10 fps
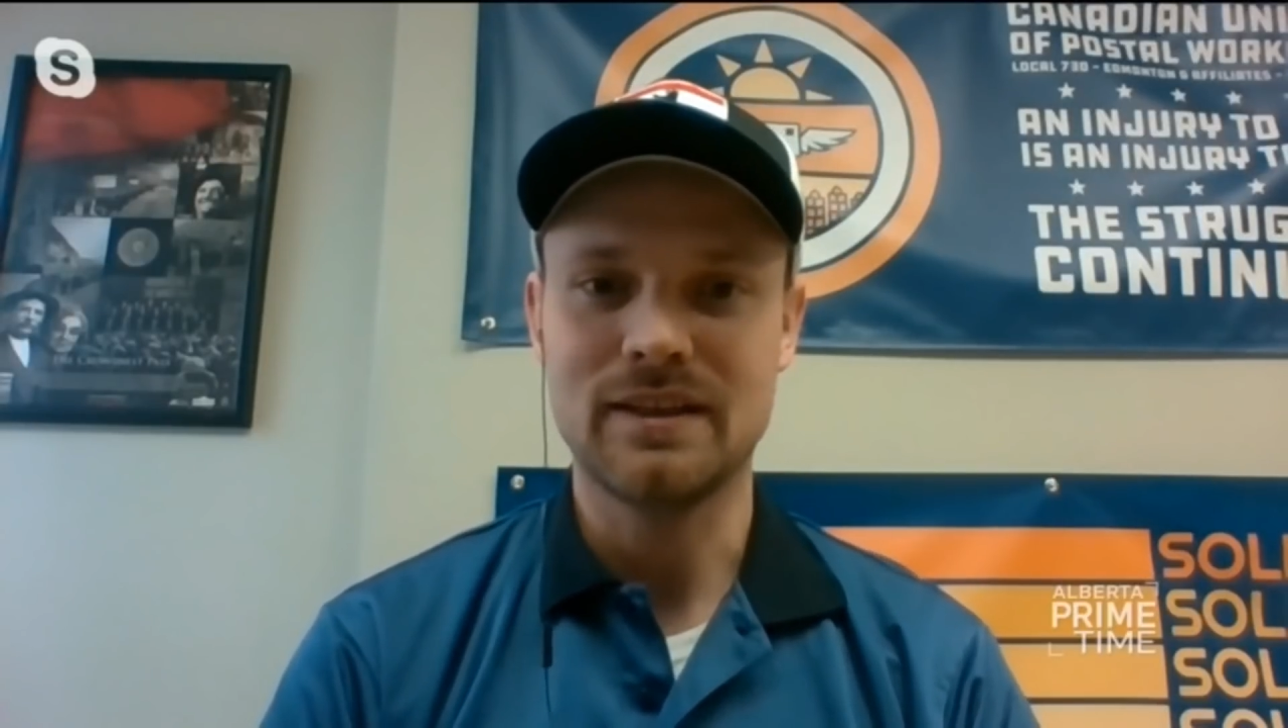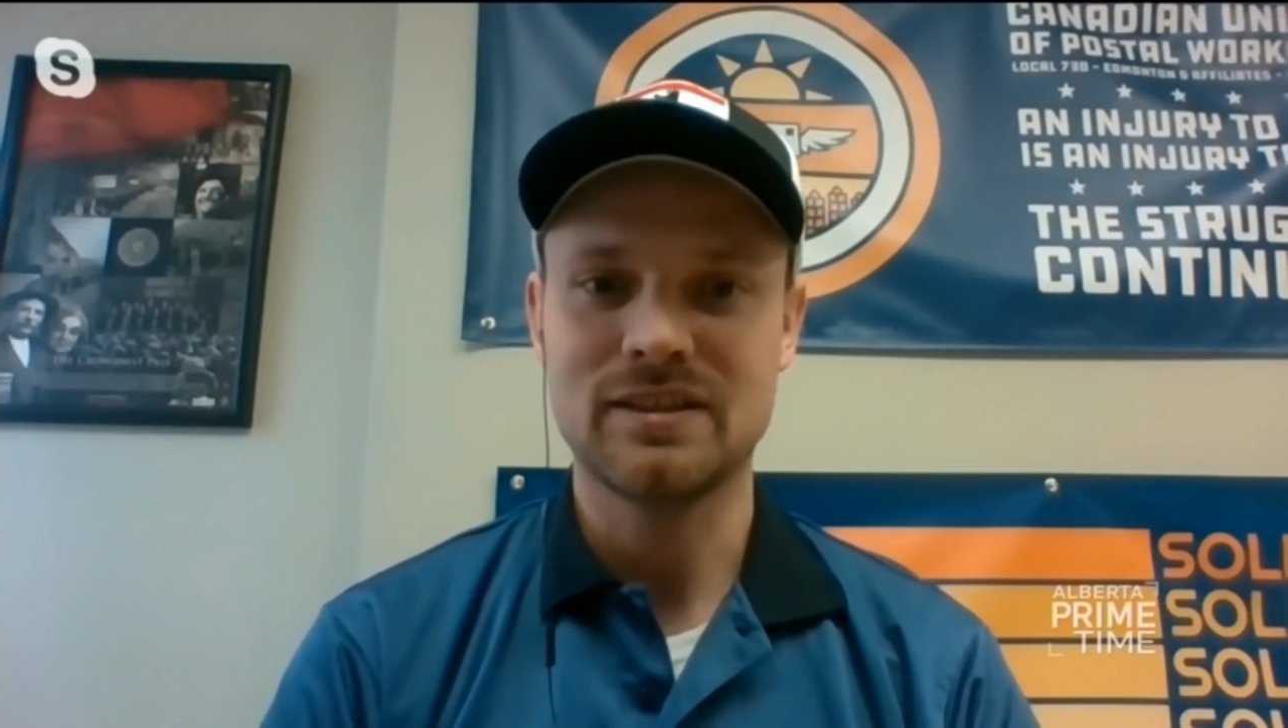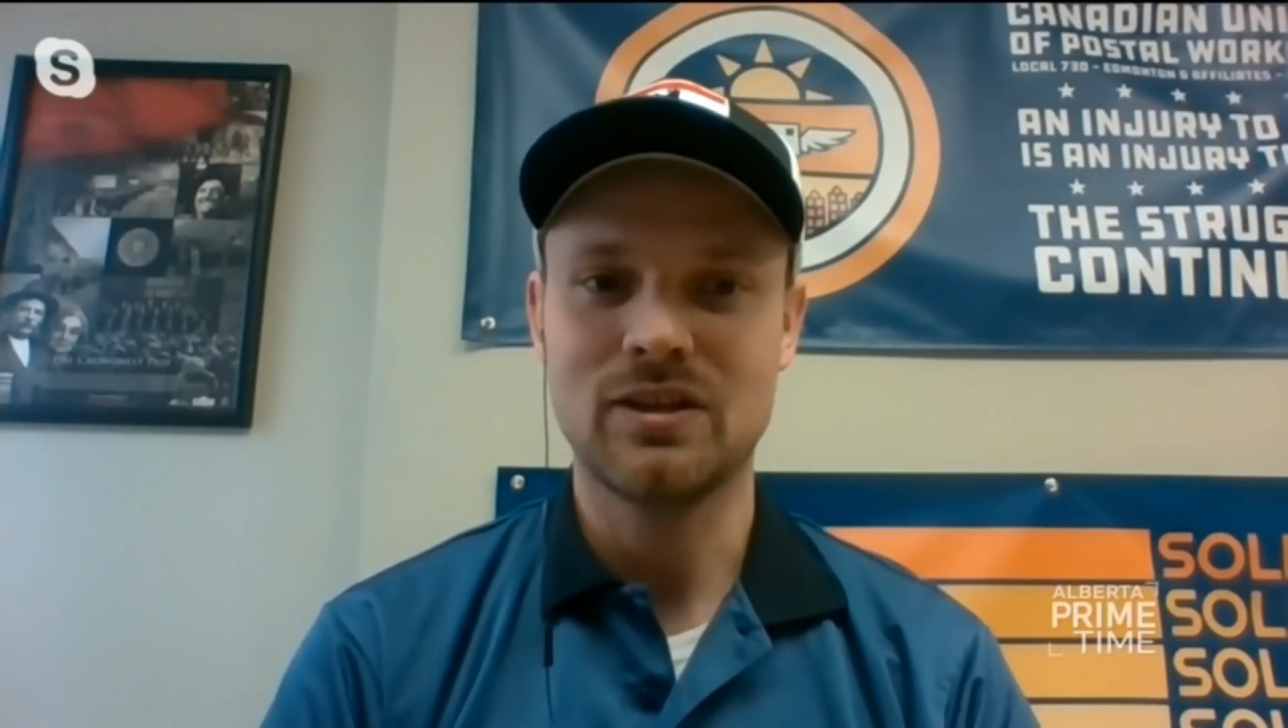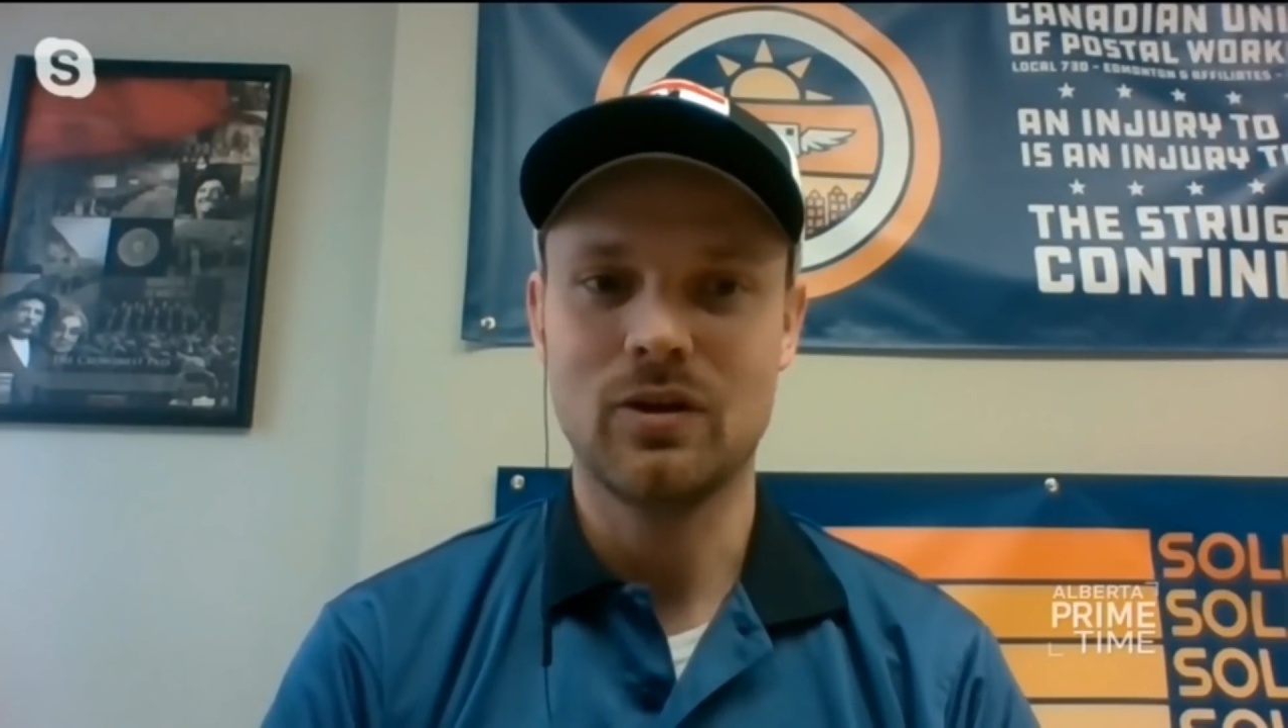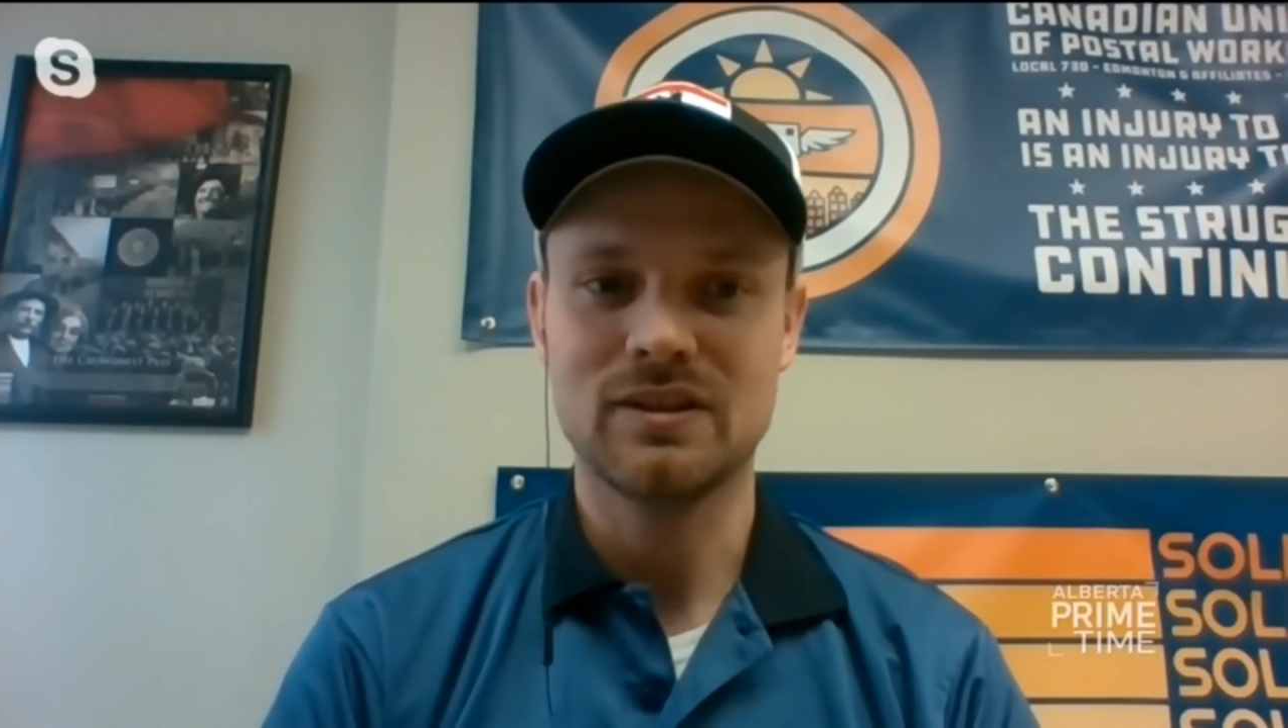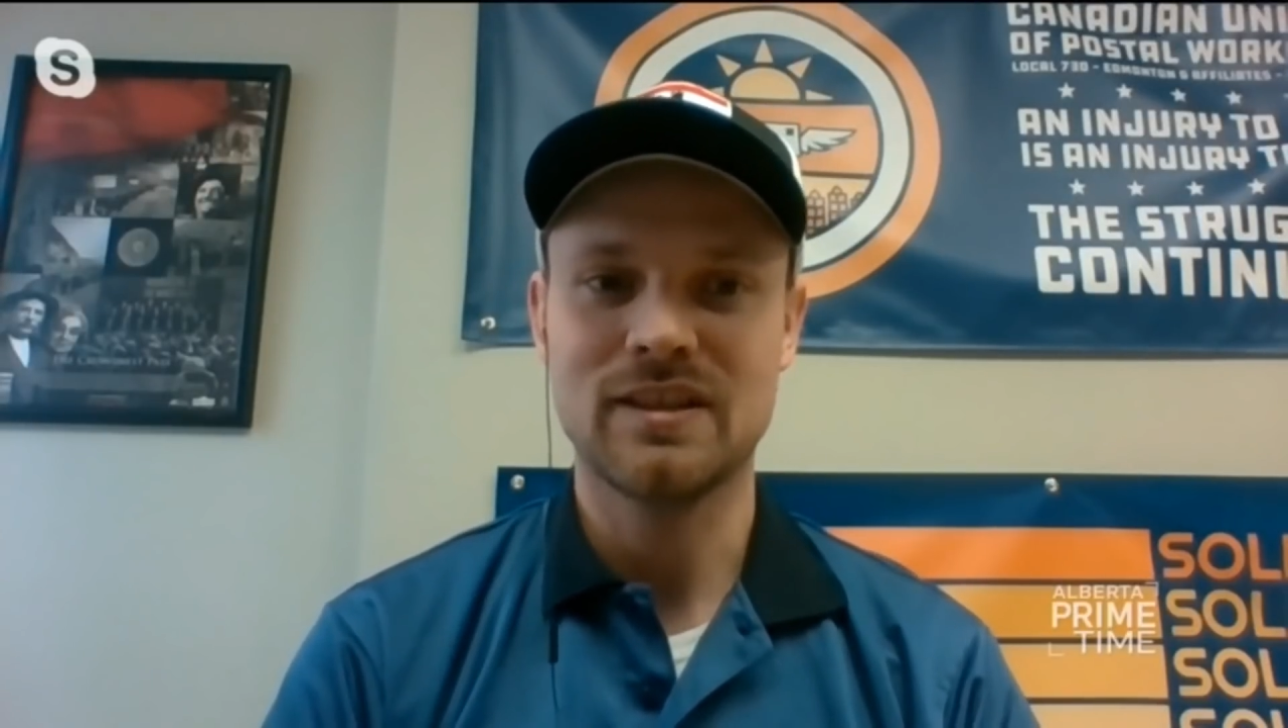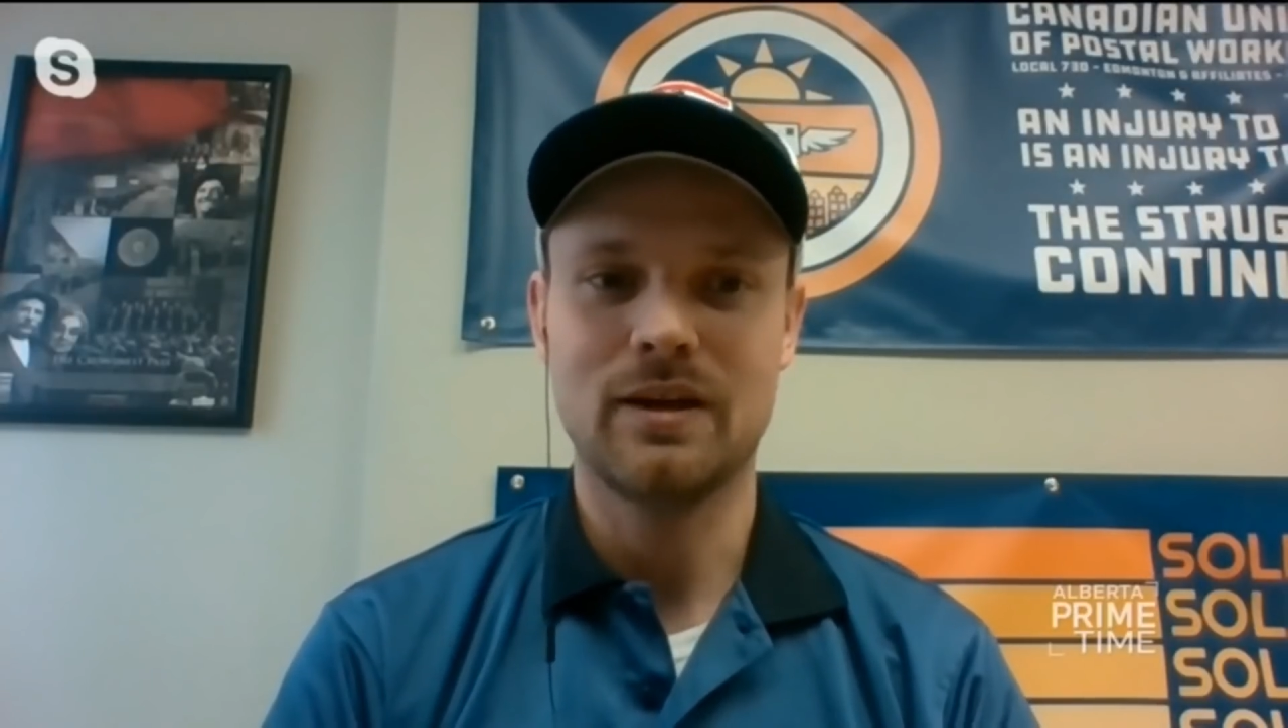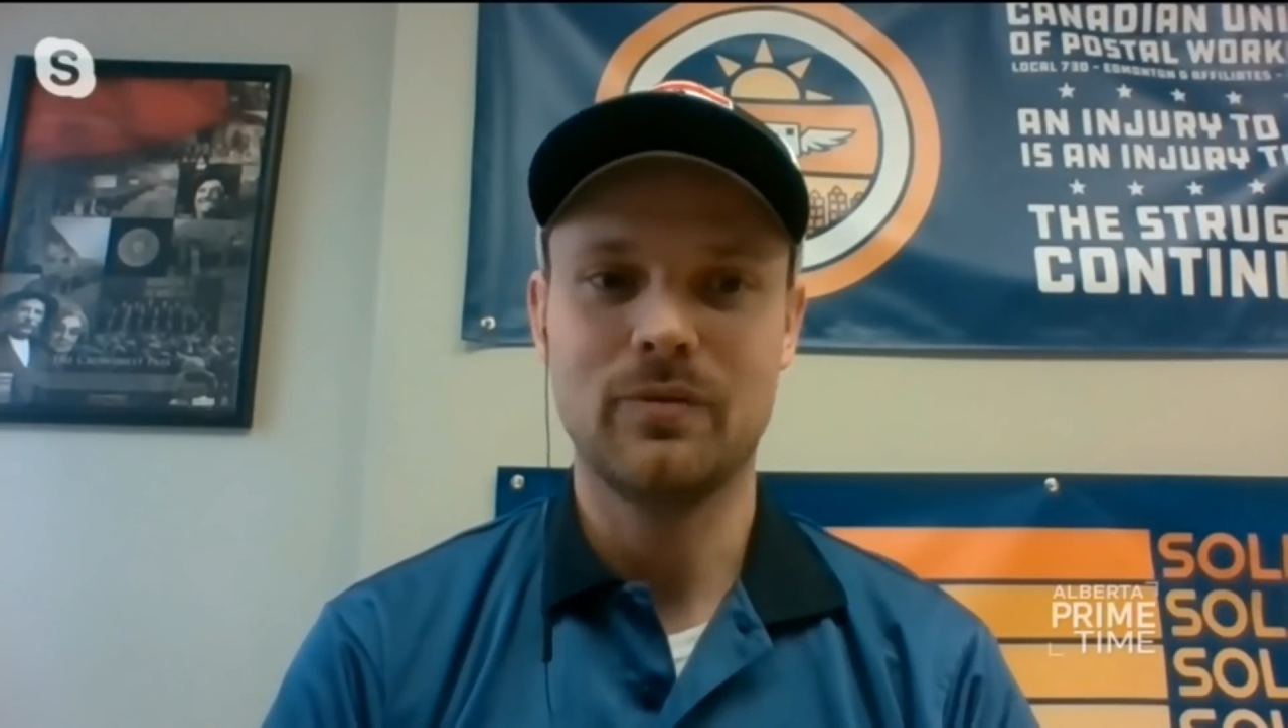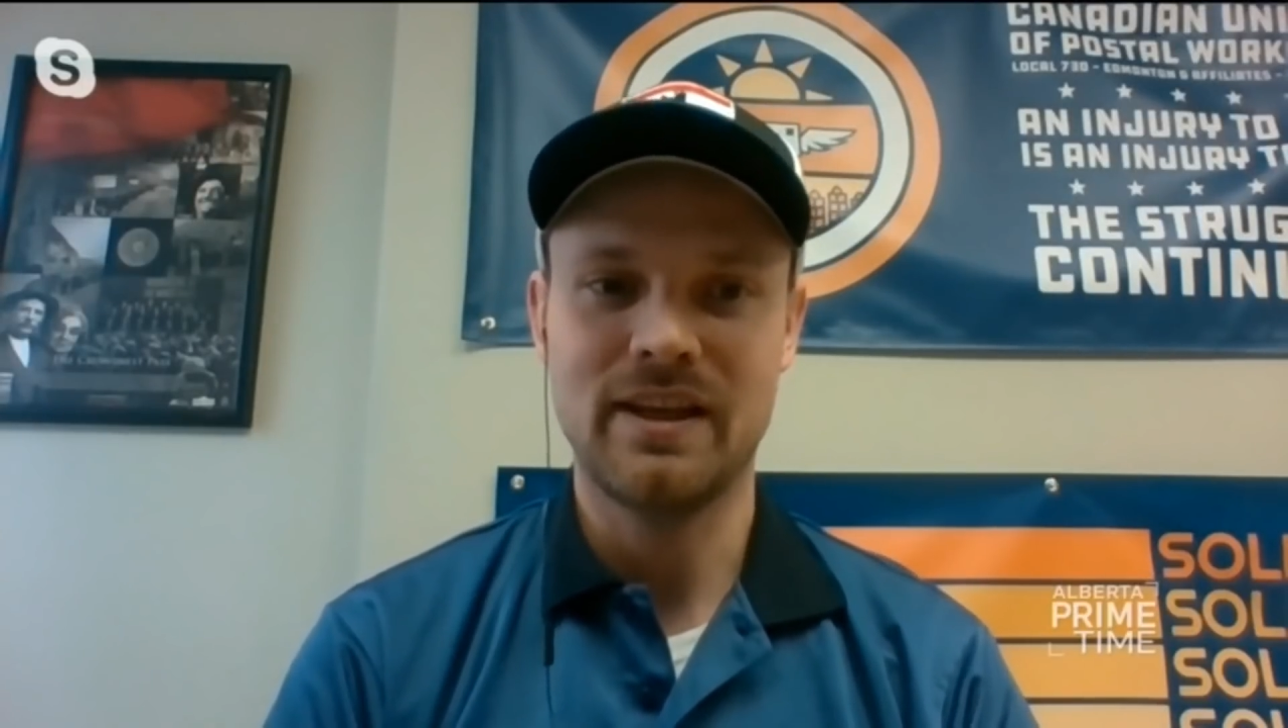So it's like we